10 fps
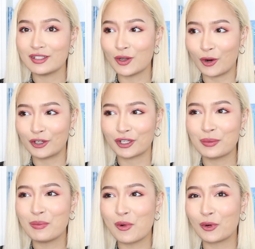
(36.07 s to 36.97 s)

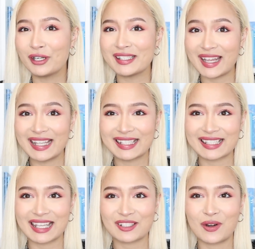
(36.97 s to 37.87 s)
dark, more intense,
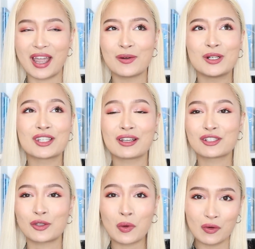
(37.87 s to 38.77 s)
etc., I was
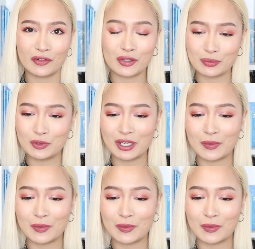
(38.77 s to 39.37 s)
so over the moon.